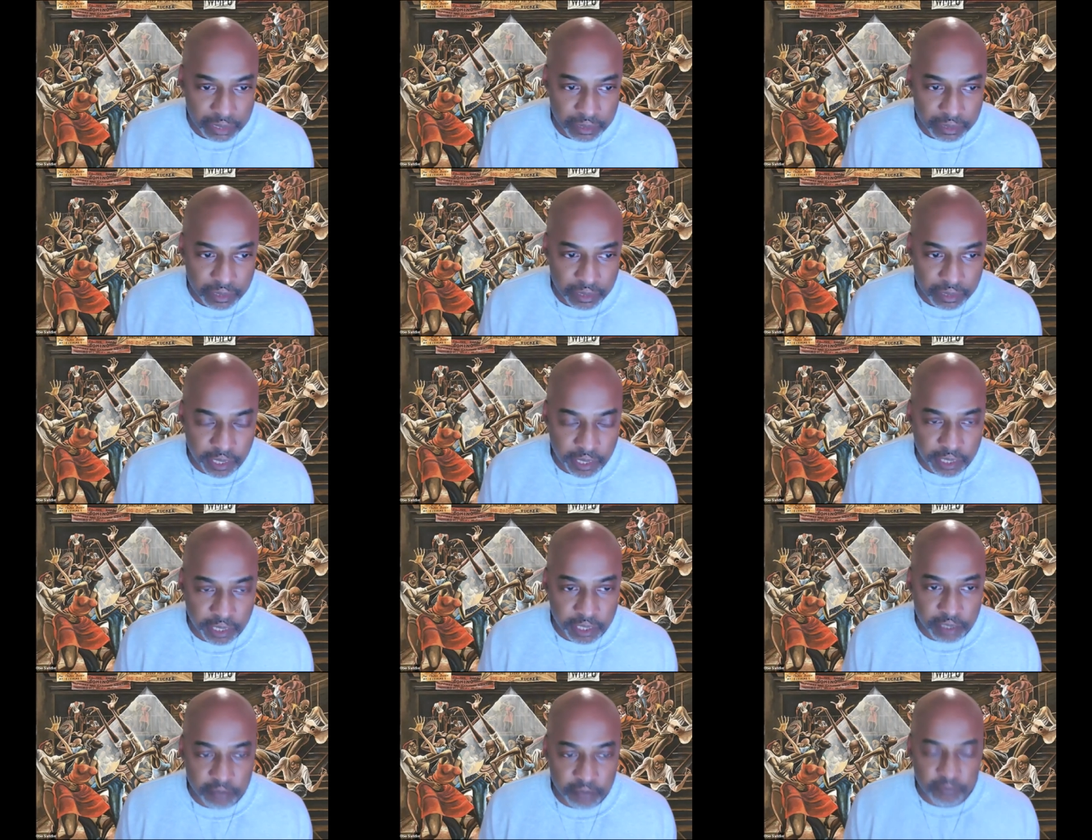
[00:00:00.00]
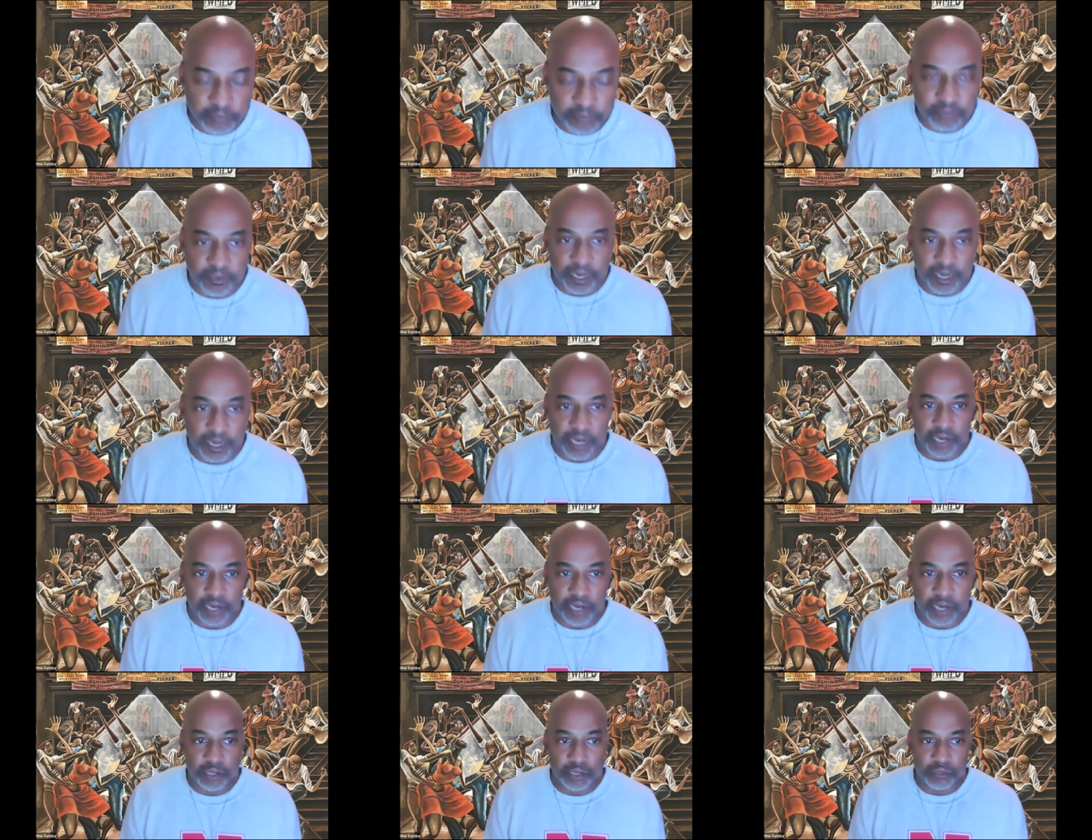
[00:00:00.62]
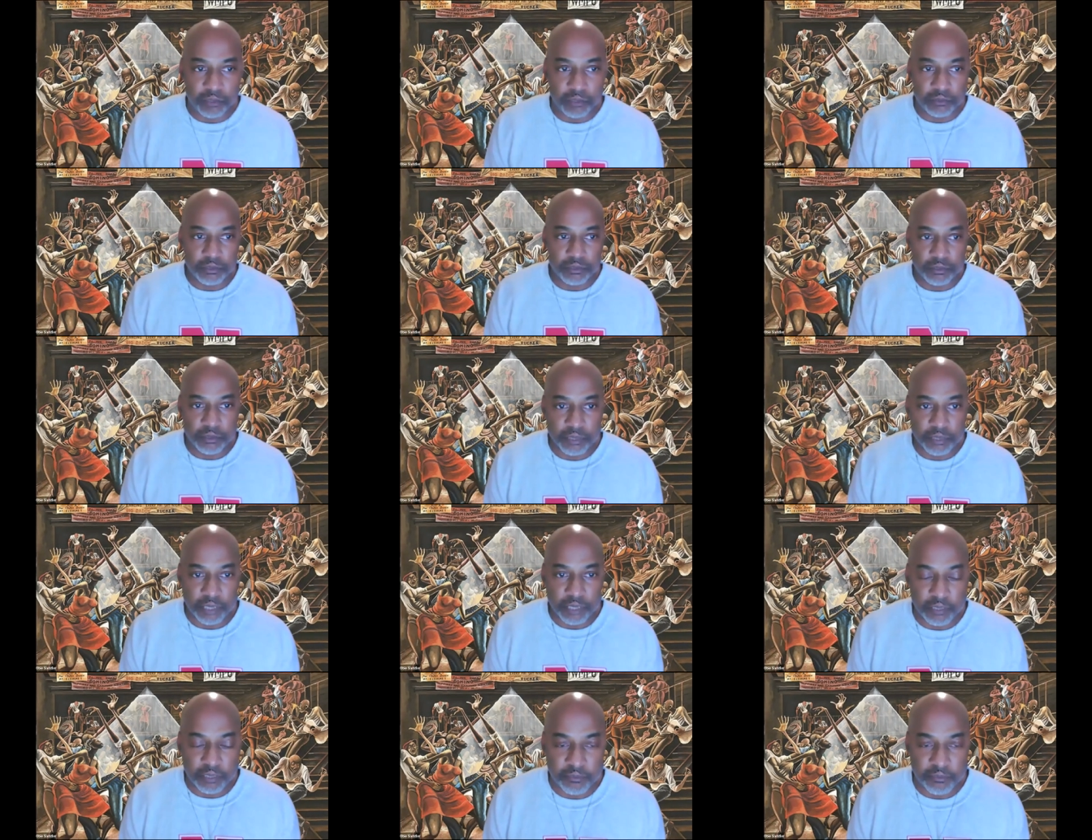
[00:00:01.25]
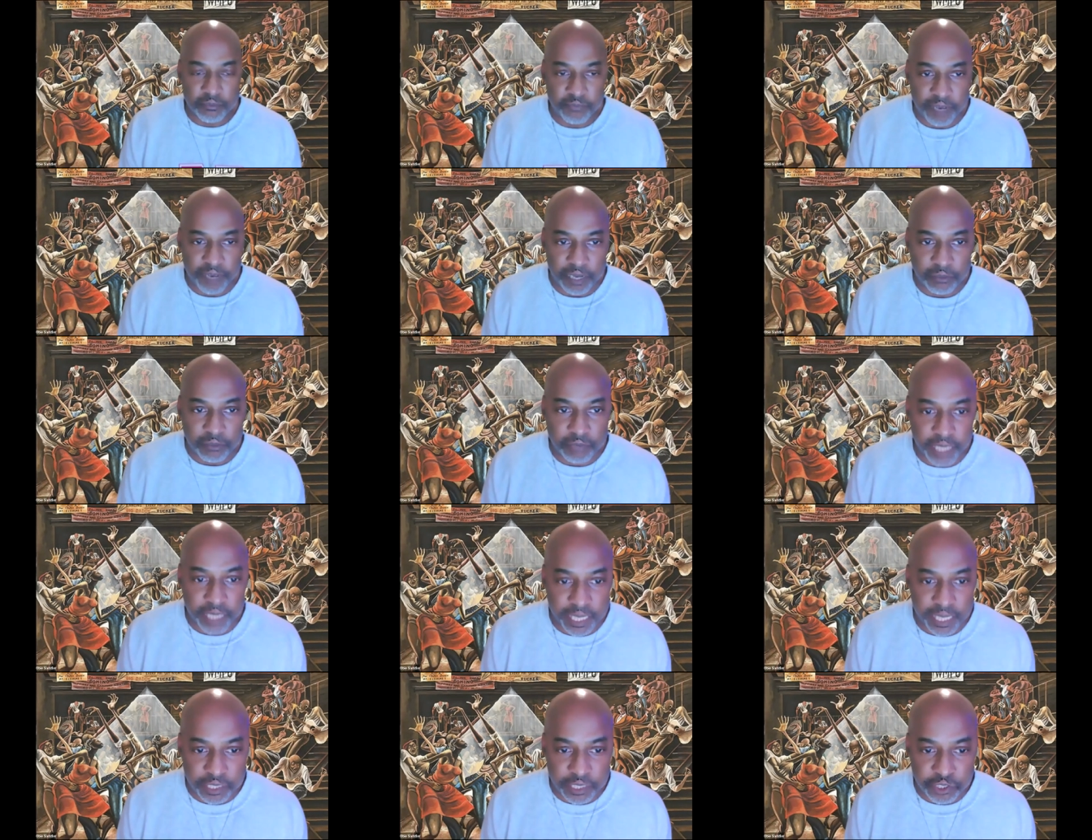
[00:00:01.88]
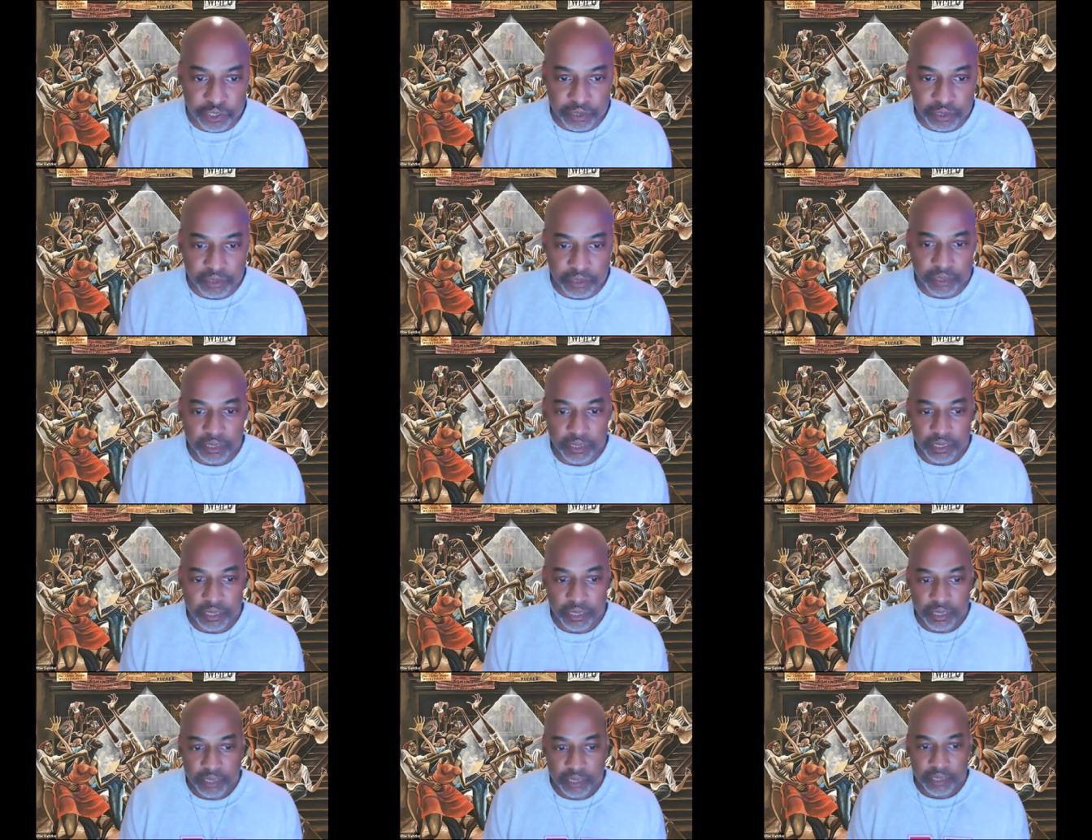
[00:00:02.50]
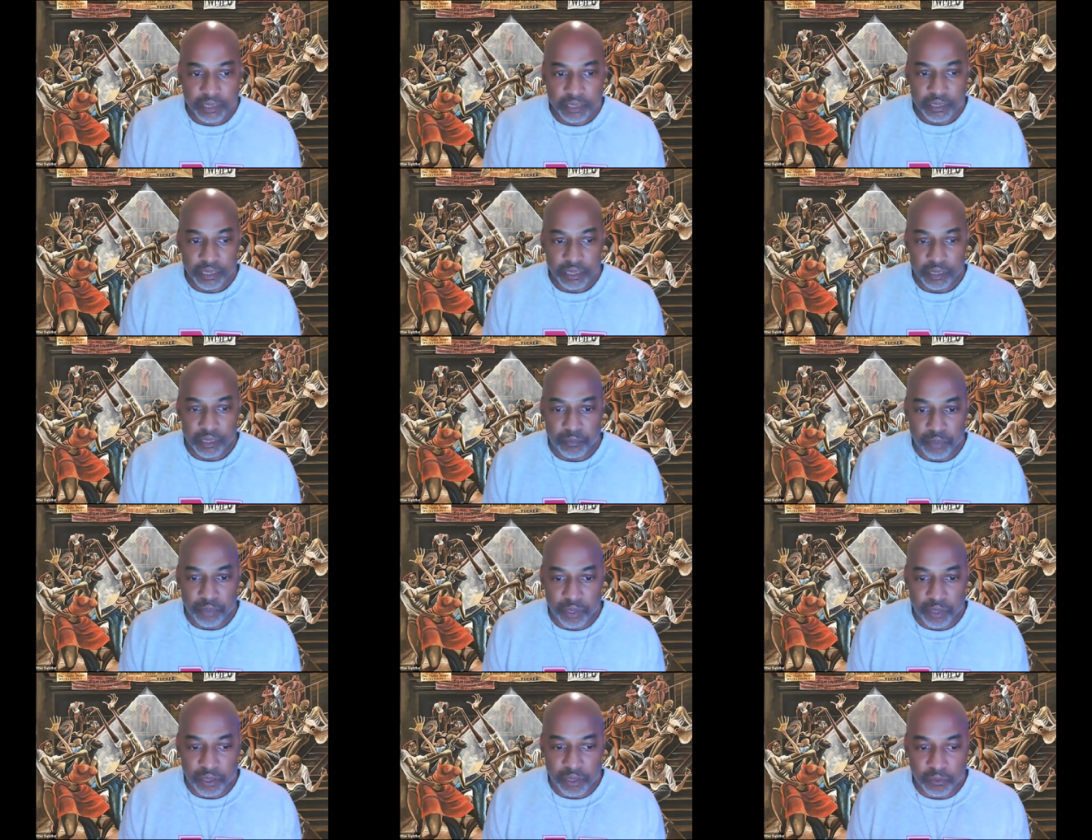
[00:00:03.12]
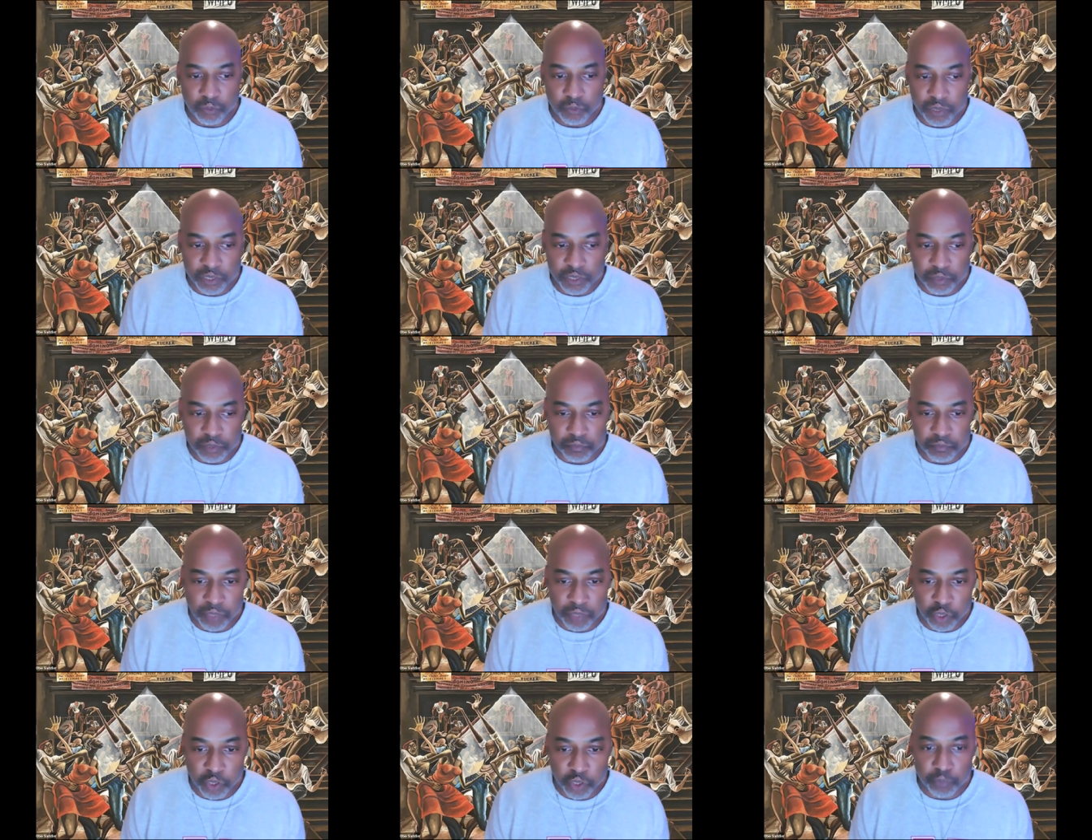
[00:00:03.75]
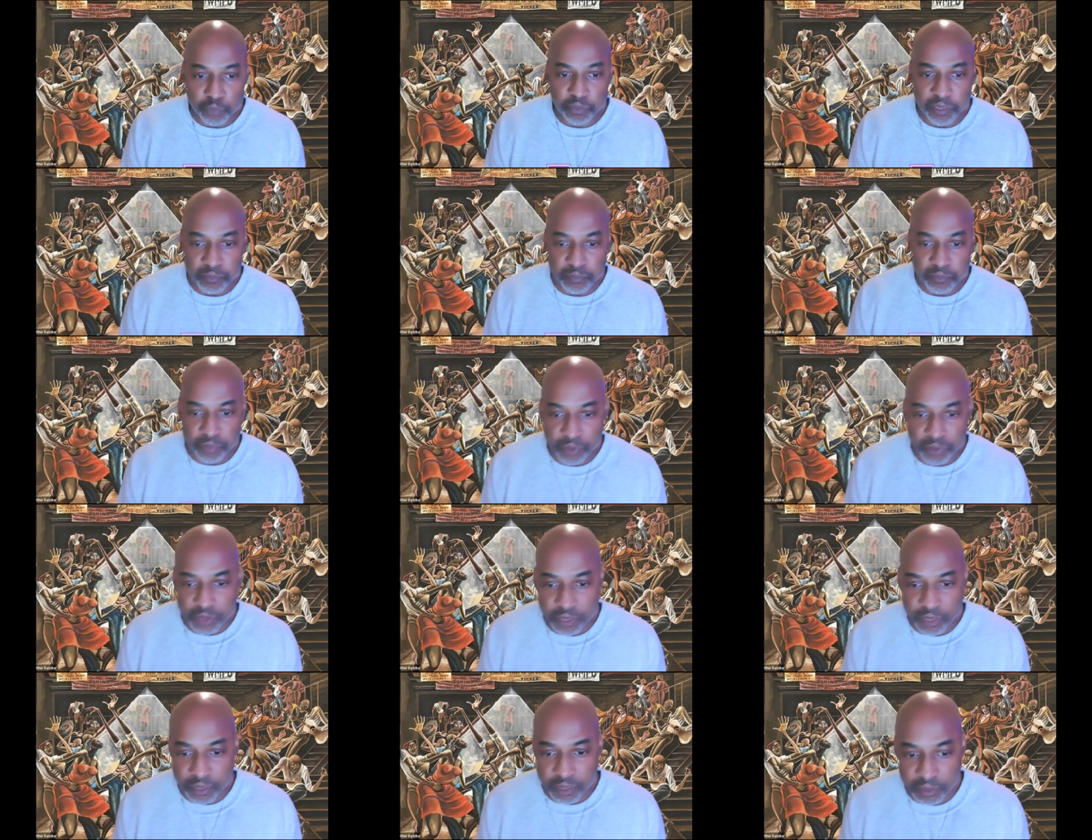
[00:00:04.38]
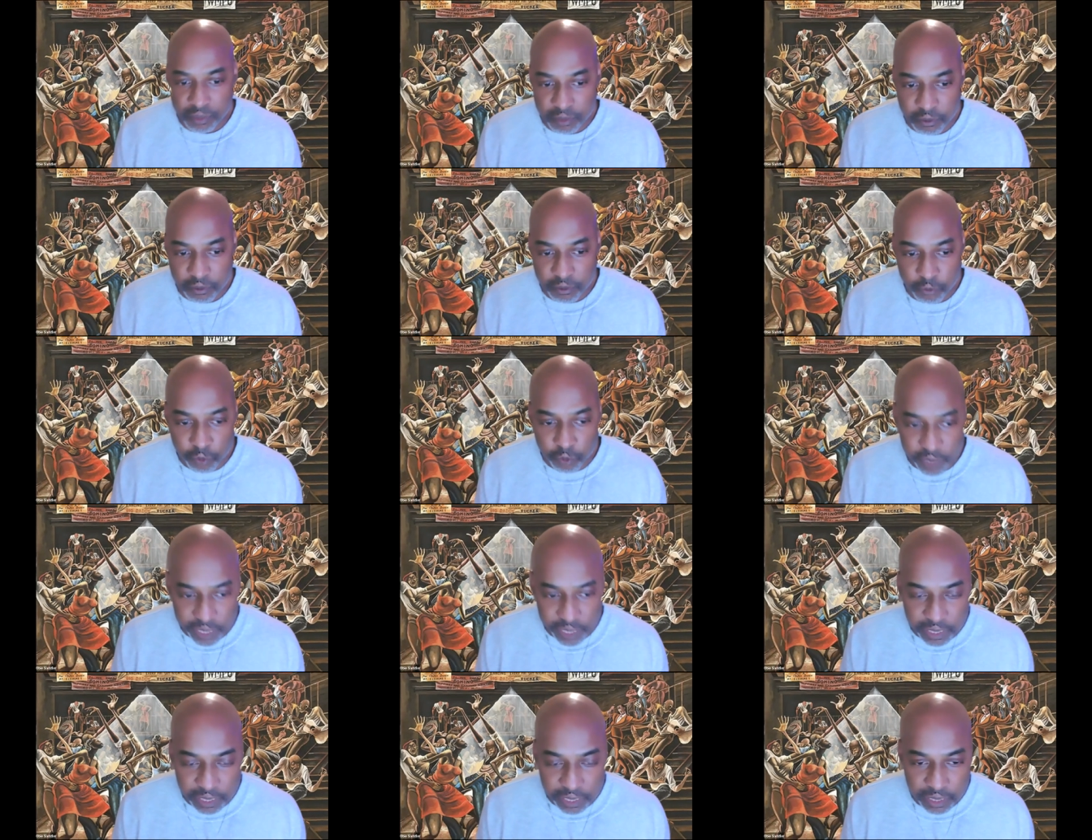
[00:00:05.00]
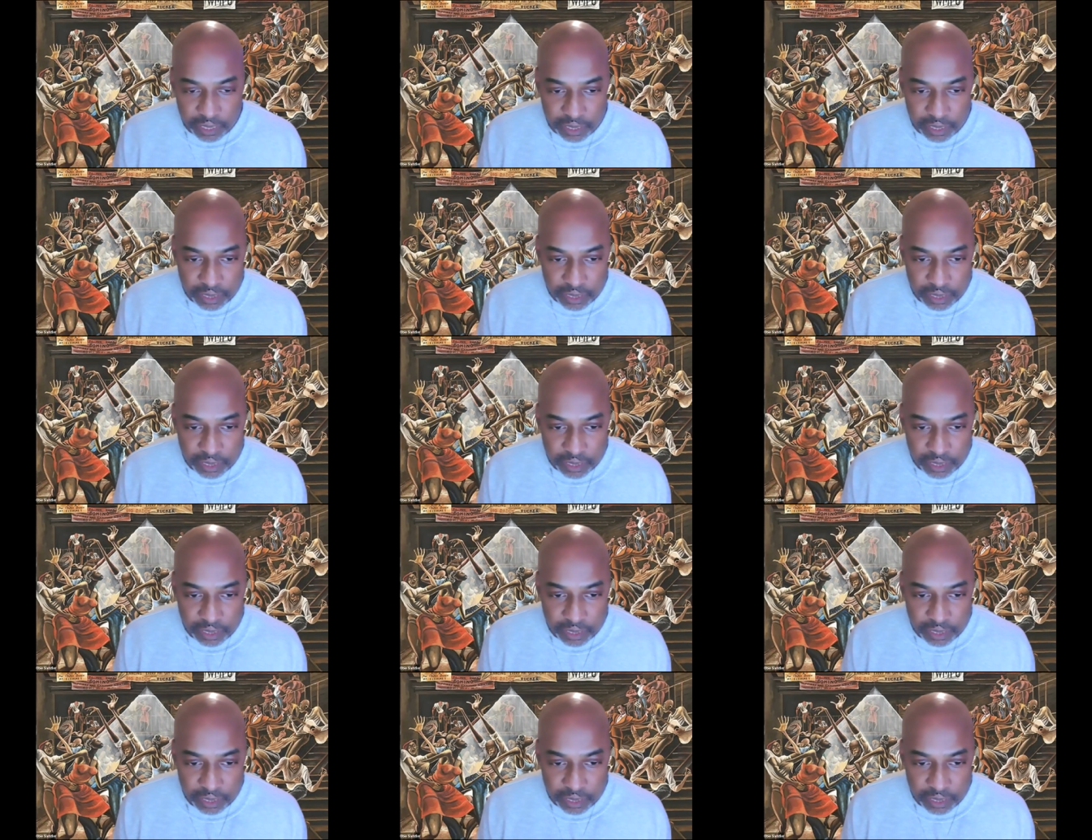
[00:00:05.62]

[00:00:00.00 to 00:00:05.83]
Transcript: King found a foundation upon which most people could agree,